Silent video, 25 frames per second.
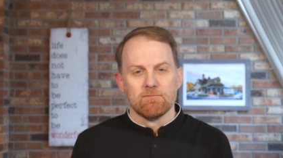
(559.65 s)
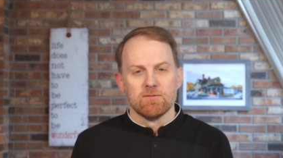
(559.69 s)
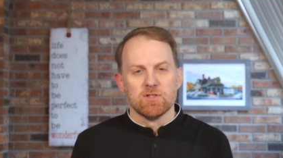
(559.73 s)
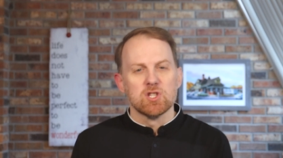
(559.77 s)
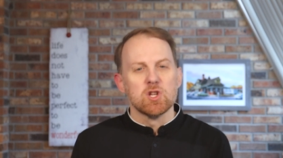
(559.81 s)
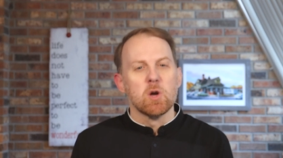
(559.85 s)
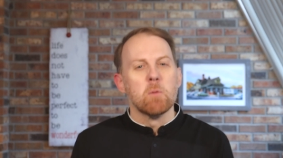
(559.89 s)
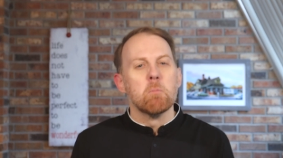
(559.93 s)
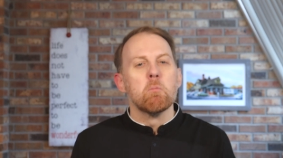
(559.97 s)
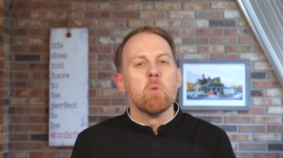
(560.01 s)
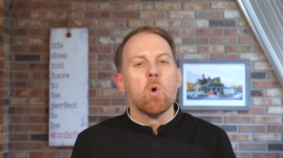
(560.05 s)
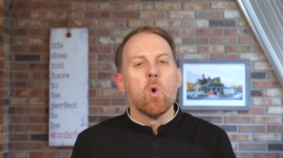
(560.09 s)

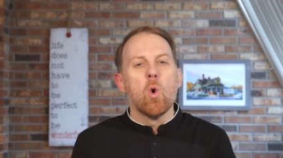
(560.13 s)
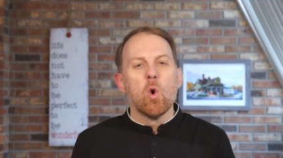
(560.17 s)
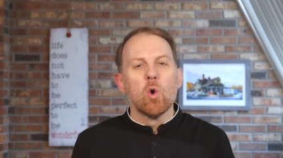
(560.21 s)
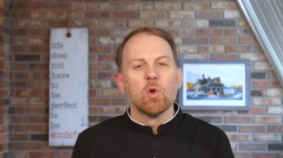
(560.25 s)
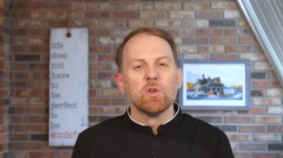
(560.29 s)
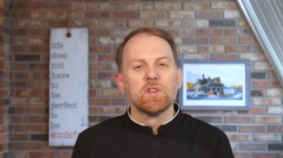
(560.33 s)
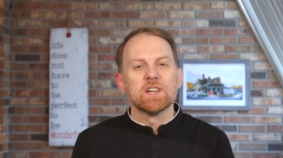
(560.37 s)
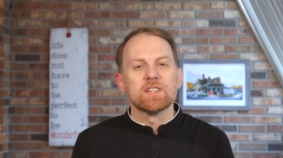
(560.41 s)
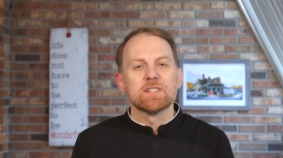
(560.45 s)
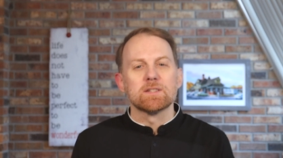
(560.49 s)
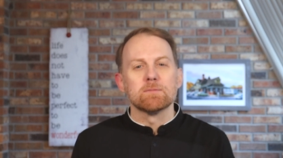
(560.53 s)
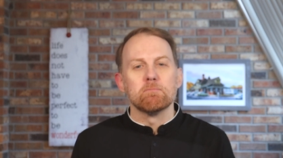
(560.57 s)
to
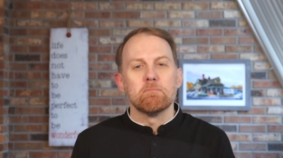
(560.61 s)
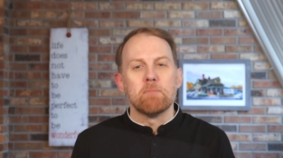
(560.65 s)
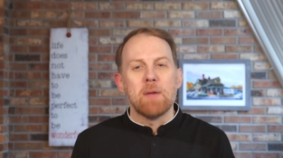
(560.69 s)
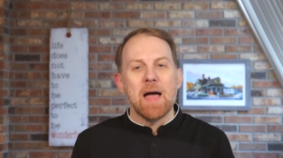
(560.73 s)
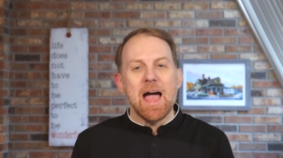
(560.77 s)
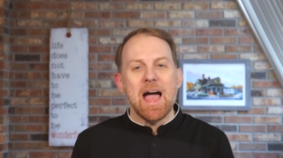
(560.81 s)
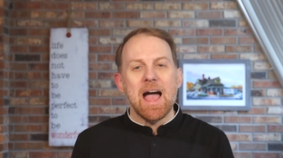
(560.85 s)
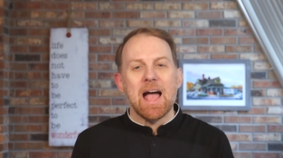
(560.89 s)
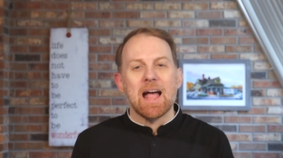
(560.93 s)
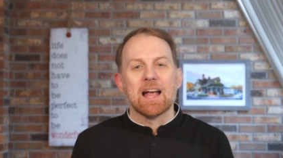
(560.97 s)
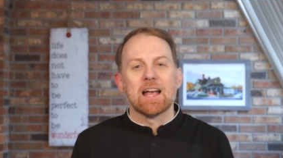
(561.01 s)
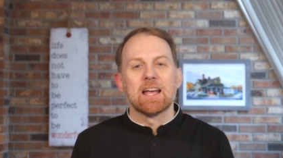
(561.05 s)
mold us
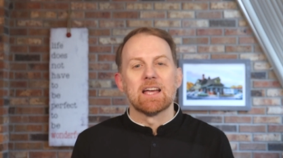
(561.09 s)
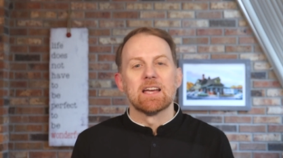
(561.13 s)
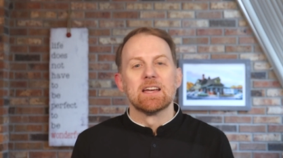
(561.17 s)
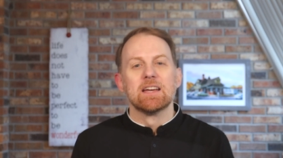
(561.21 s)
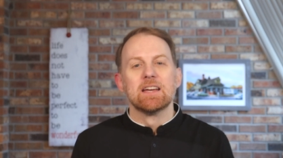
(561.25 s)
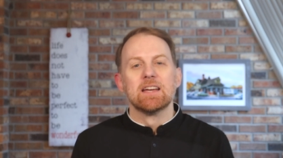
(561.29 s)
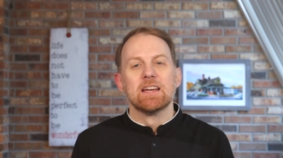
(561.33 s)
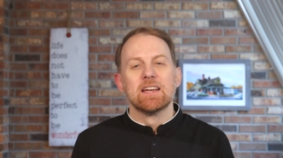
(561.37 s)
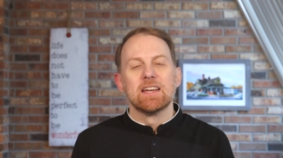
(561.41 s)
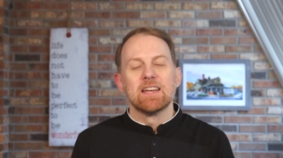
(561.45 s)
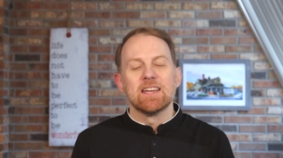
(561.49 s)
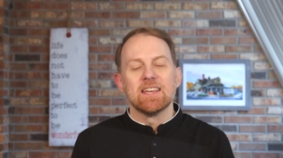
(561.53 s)
back
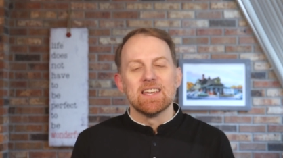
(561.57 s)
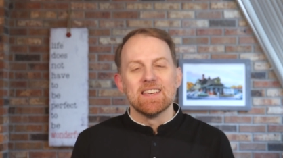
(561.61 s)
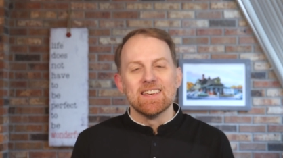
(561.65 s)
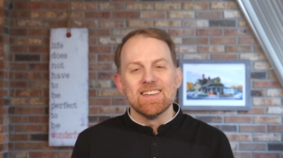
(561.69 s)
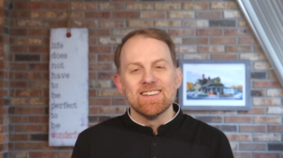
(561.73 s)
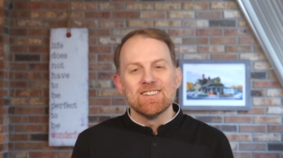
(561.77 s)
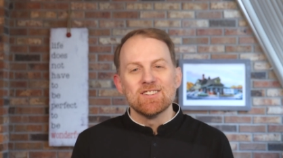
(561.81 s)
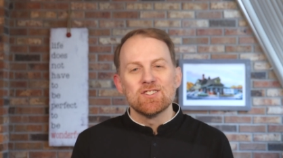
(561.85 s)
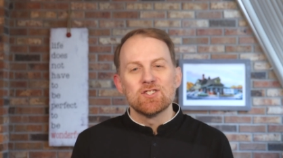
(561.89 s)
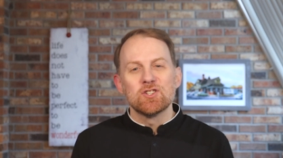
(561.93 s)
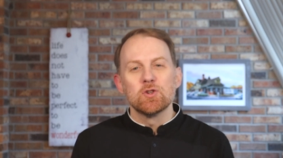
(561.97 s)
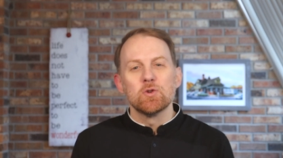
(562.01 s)

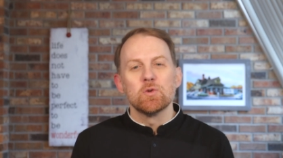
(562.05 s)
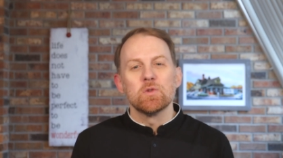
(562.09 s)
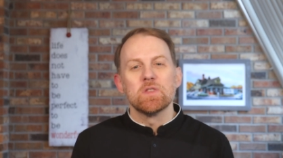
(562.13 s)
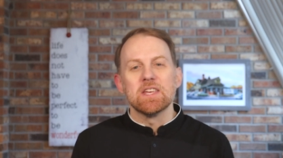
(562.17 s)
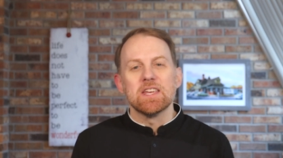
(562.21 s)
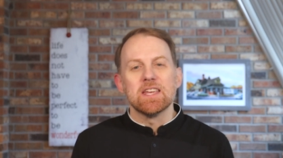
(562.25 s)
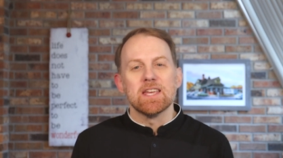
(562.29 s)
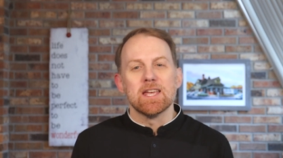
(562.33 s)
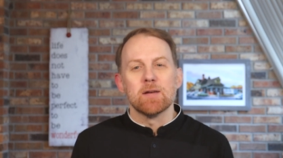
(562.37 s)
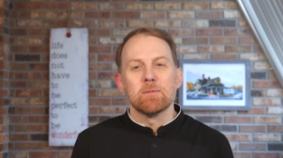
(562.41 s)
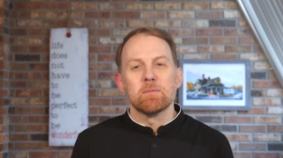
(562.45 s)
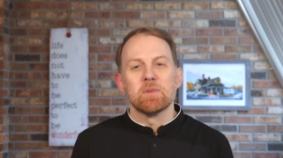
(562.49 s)
into the
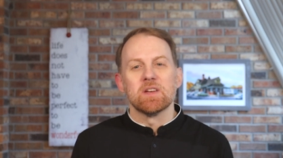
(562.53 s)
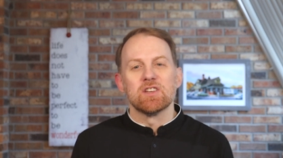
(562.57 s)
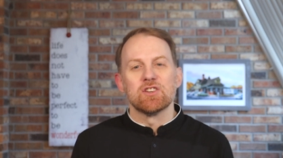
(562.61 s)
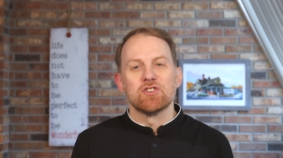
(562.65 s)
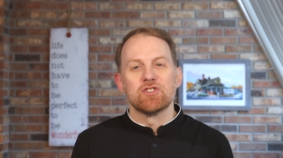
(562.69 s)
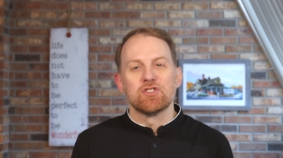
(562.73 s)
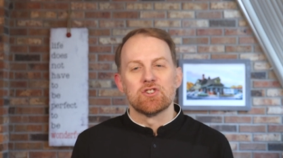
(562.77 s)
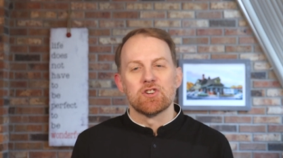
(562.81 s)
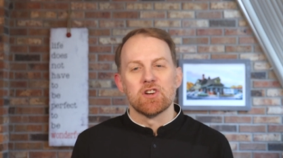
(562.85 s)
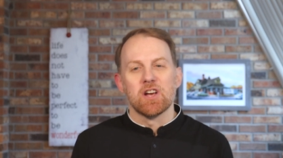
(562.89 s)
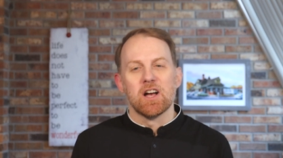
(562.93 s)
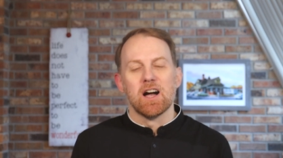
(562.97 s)

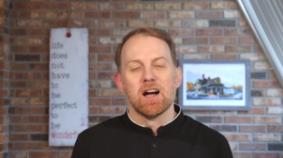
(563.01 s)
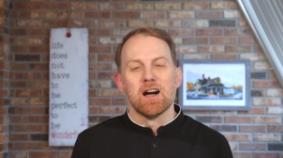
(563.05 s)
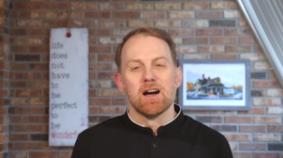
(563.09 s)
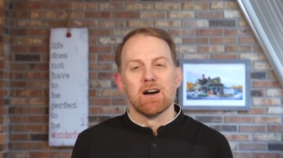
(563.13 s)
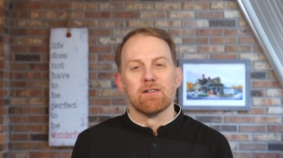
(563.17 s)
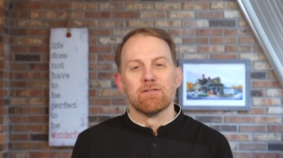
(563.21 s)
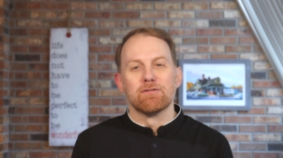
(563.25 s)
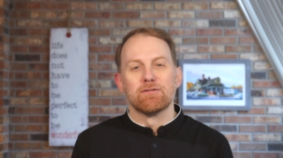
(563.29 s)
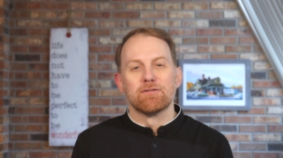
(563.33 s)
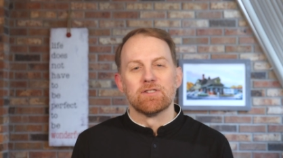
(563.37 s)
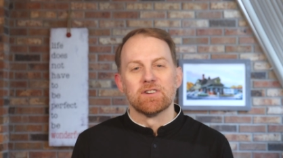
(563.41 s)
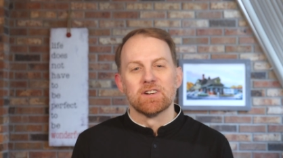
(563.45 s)
image
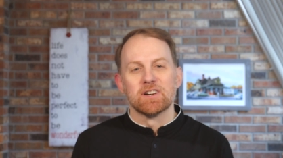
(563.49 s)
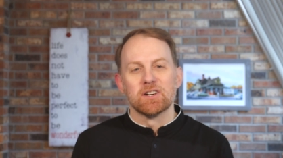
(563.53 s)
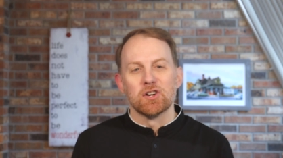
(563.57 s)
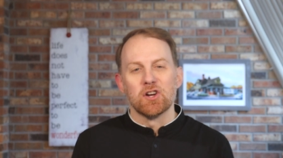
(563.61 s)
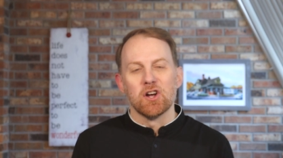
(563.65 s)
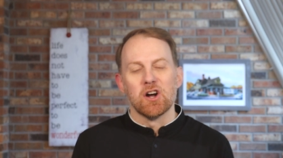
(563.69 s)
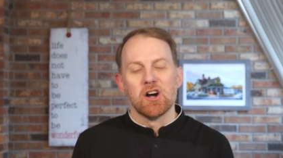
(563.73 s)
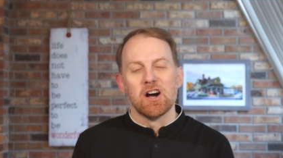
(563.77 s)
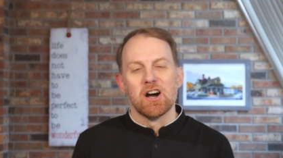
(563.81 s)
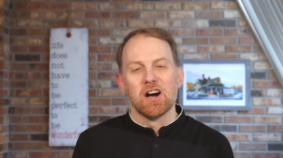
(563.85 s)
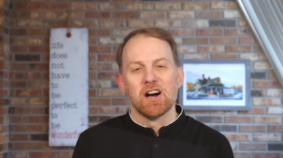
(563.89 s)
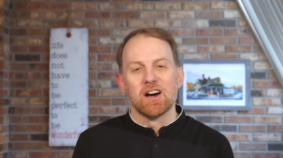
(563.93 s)
of
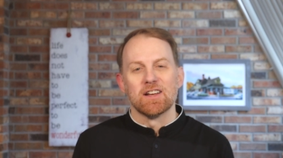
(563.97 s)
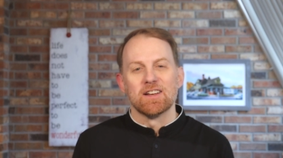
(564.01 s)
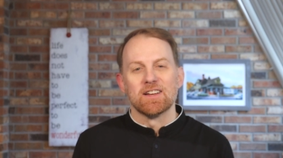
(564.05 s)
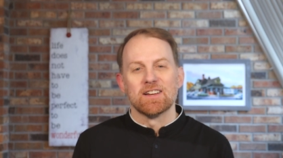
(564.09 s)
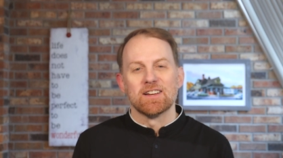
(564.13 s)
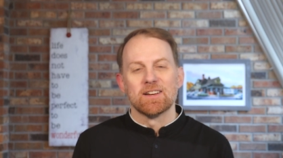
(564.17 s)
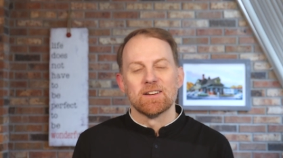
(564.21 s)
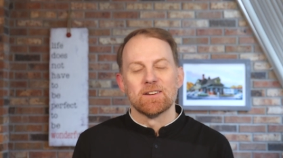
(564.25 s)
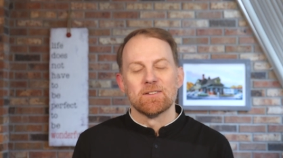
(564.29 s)
God,